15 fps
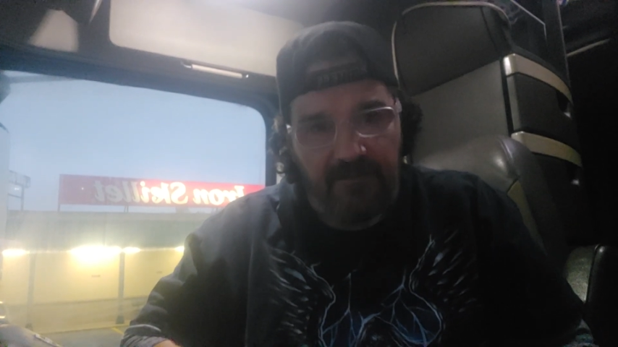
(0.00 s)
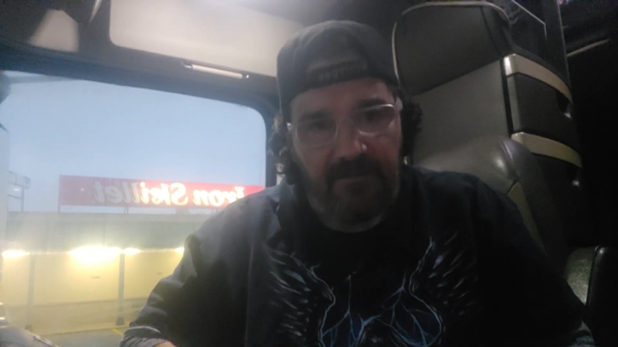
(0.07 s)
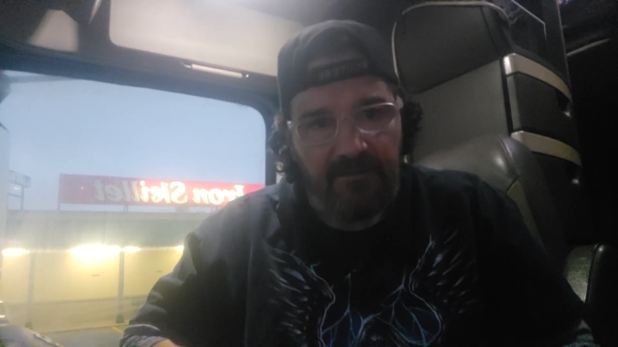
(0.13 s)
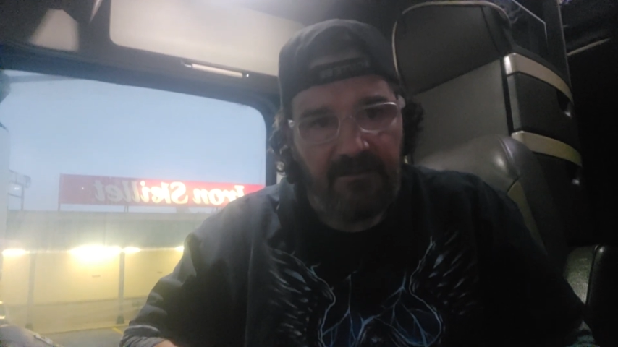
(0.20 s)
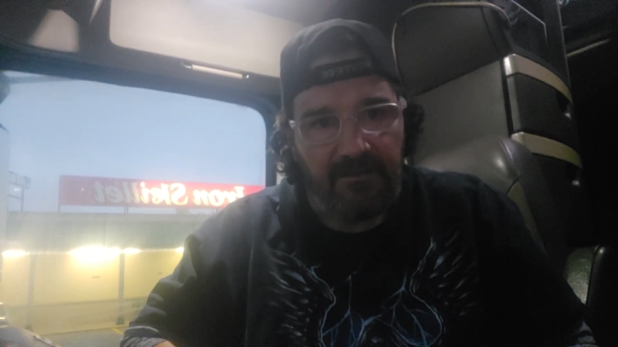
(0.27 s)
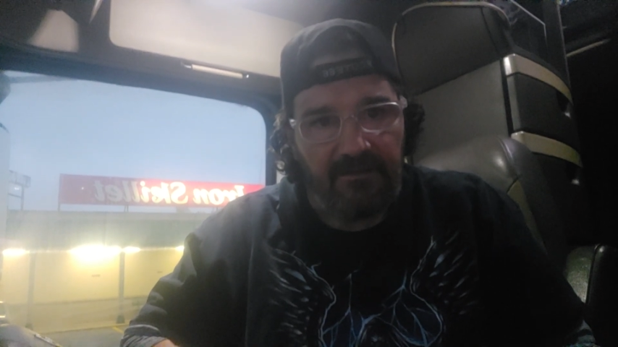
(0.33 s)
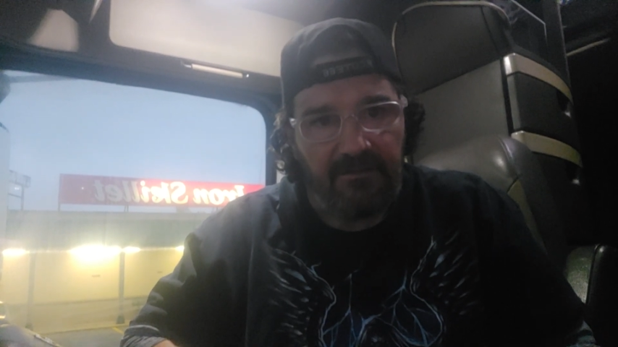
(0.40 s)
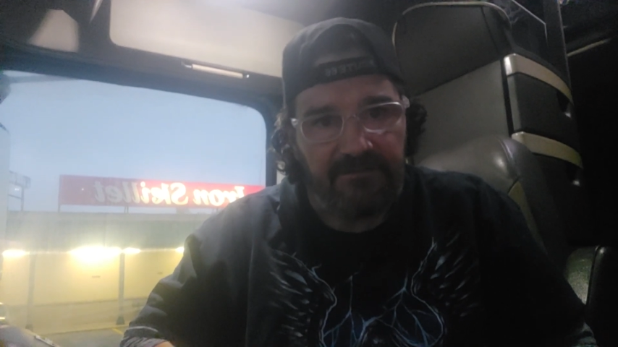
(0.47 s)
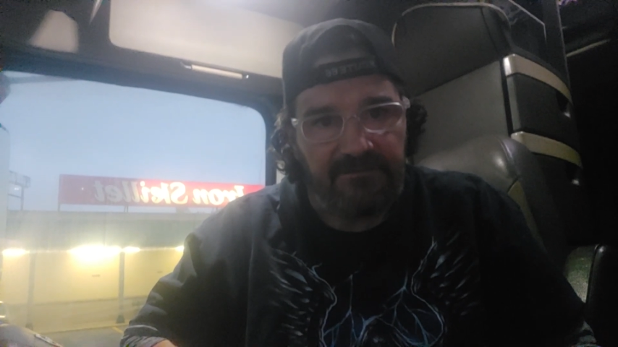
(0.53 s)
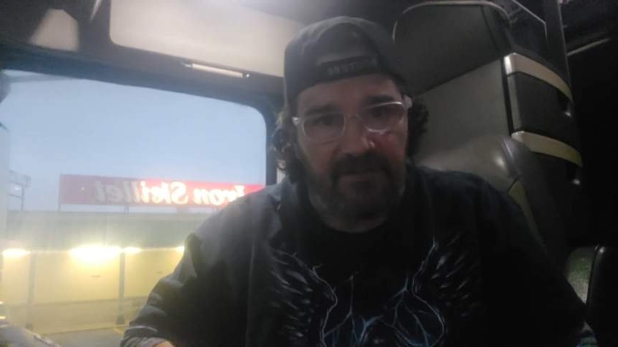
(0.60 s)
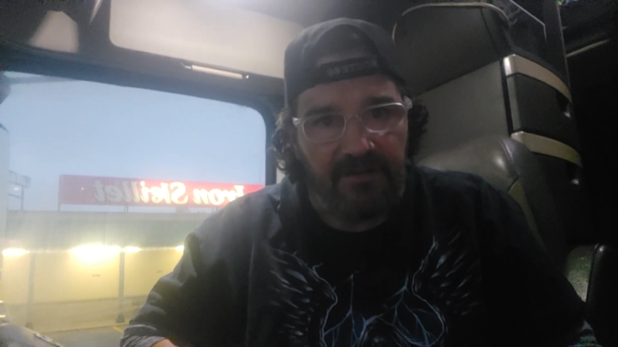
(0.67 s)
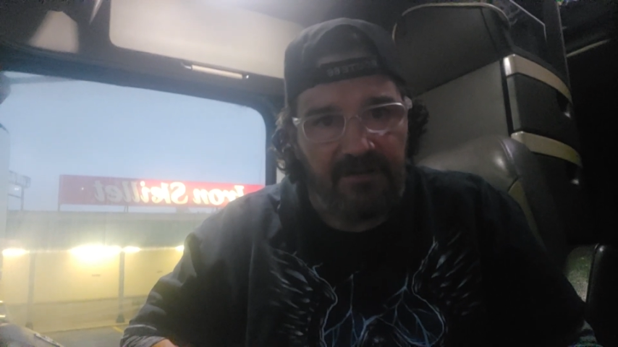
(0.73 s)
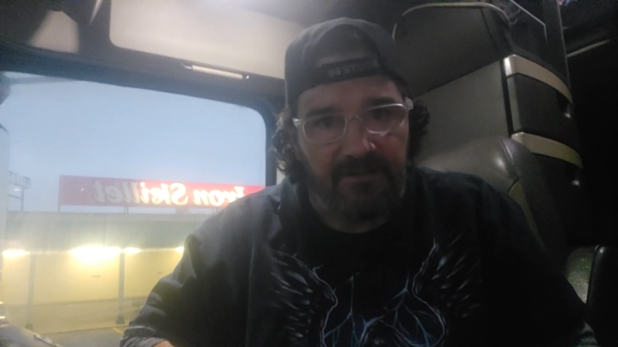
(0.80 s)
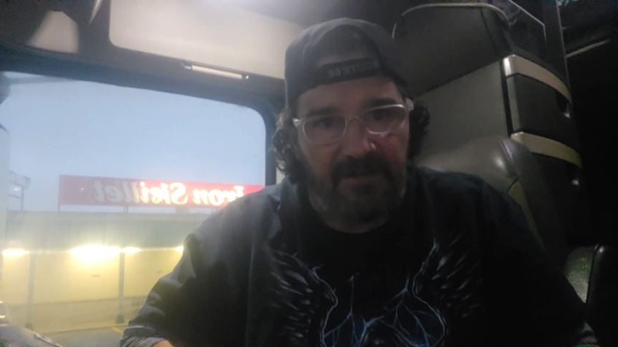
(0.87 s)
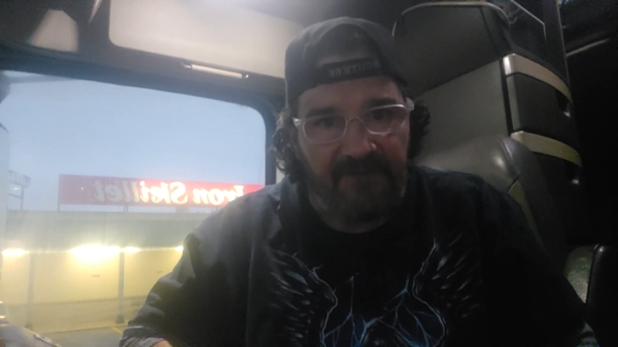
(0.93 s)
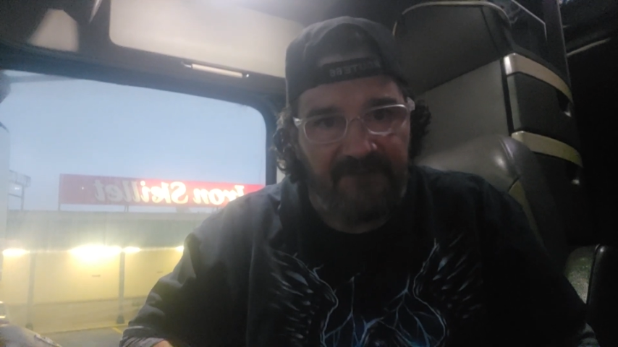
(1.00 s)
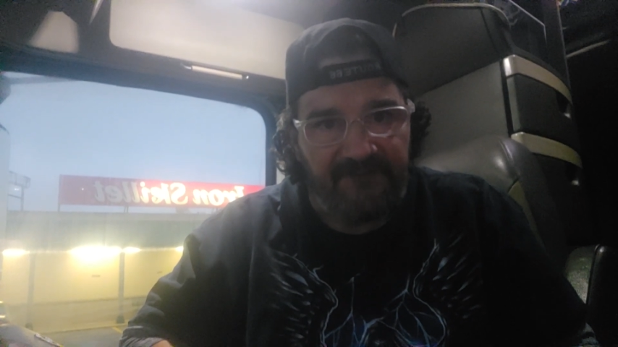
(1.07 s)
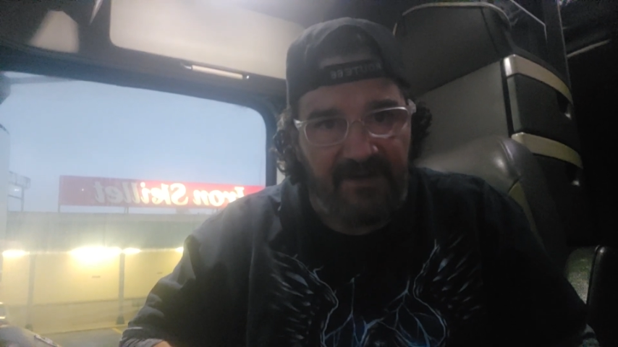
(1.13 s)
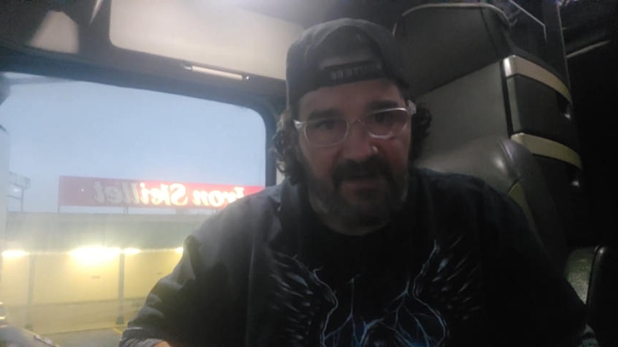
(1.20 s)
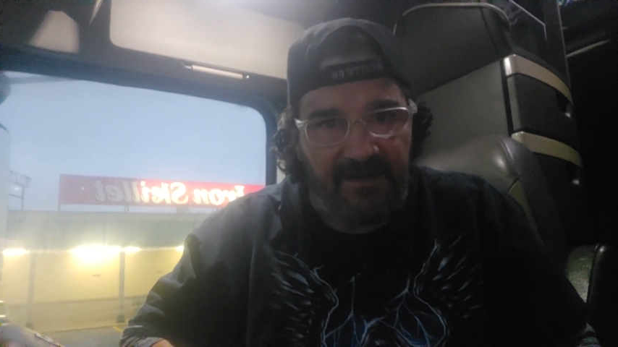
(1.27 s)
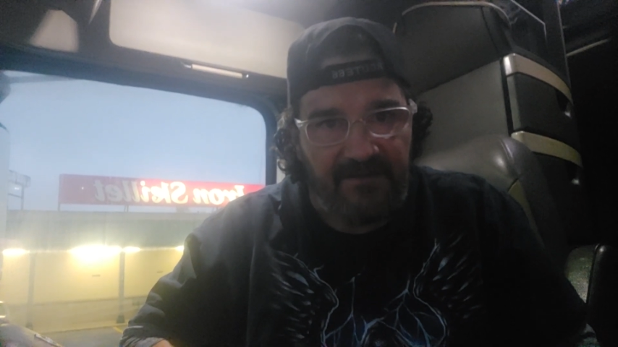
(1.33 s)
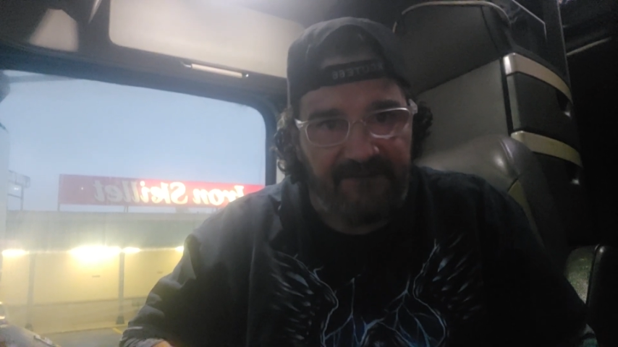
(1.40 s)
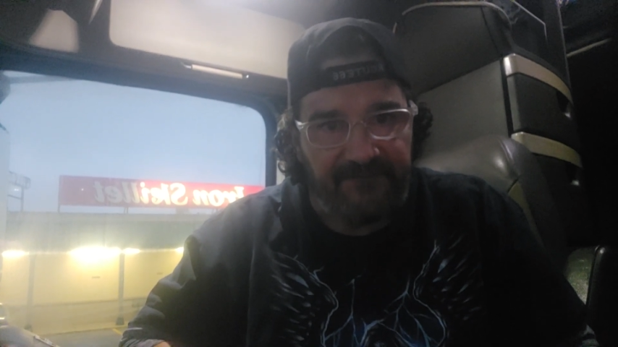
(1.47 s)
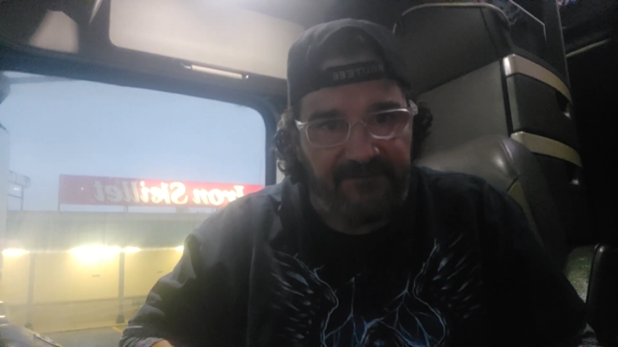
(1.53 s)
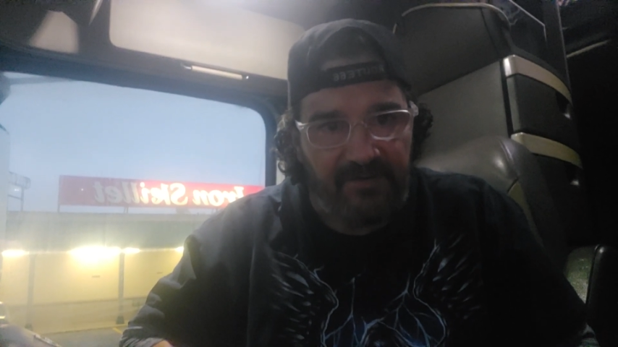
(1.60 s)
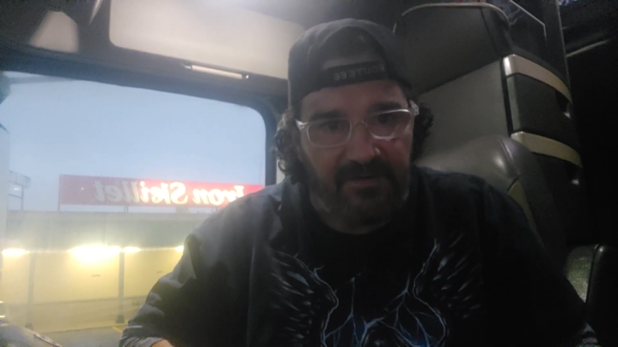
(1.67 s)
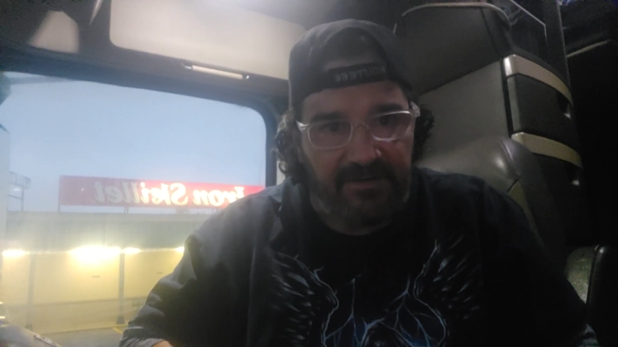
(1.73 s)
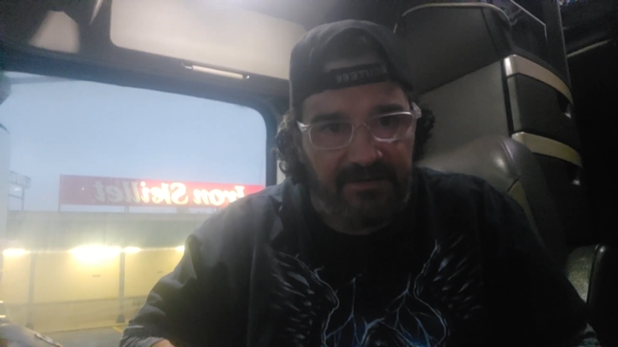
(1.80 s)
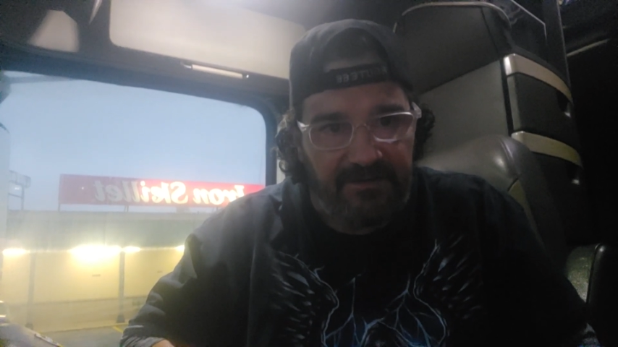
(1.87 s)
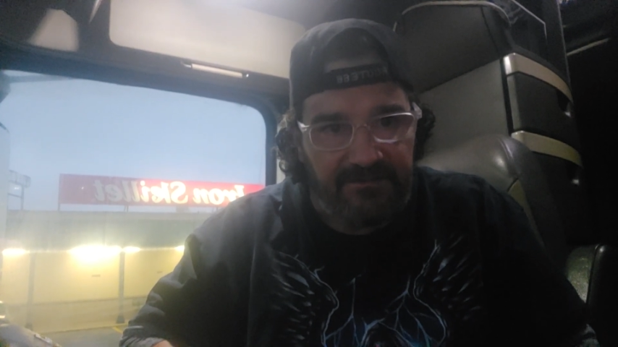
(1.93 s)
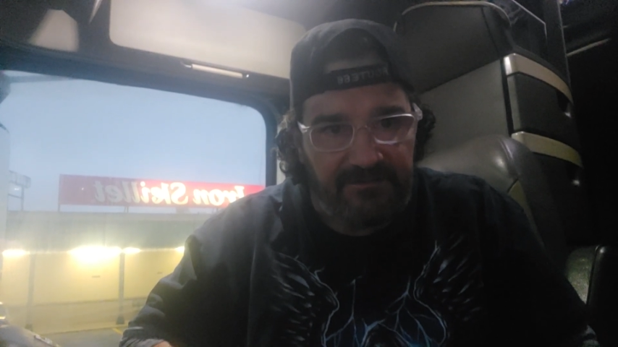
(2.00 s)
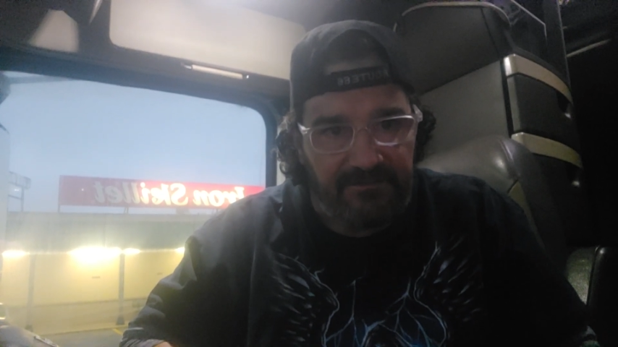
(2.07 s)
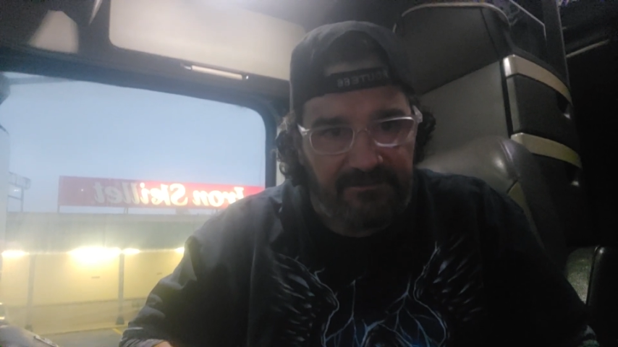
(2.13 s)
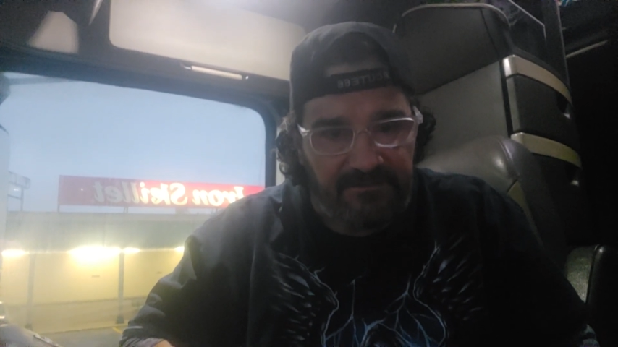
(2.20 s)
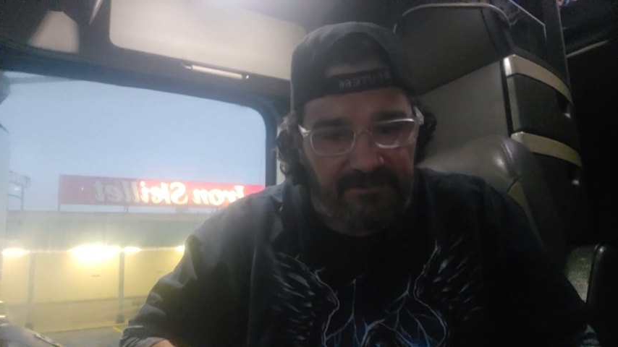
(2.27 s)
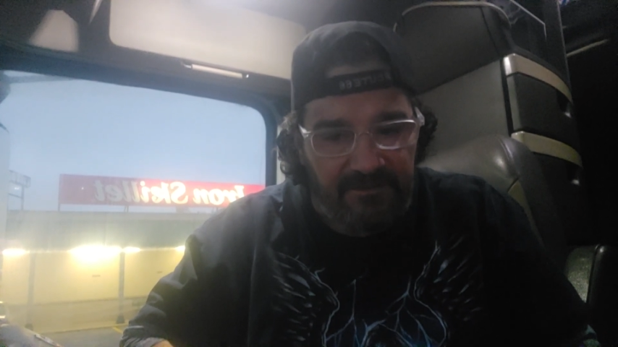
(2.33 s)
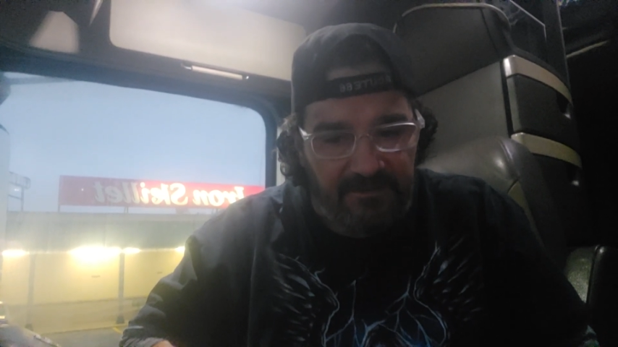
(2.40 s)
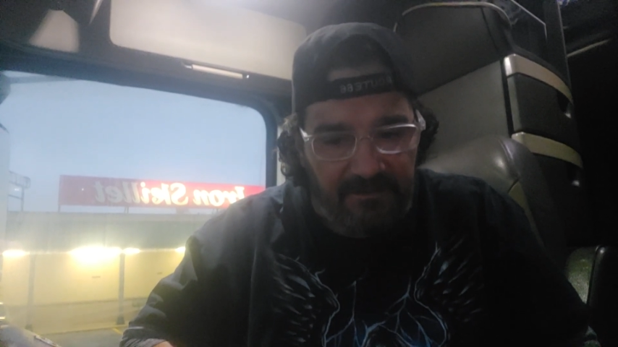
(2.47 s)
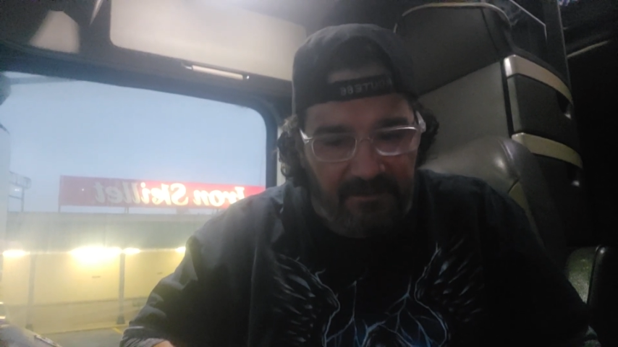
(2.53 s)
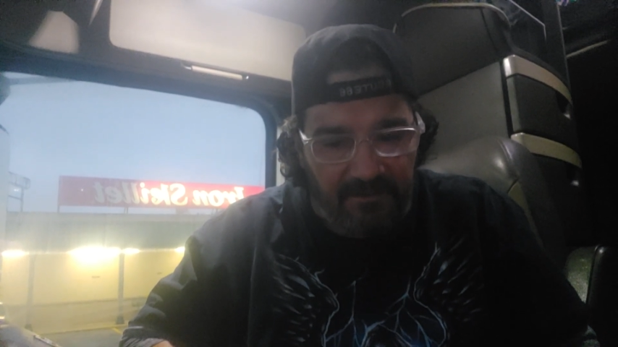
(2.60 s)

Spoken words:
You're gonna start about 5:30 Eastern time,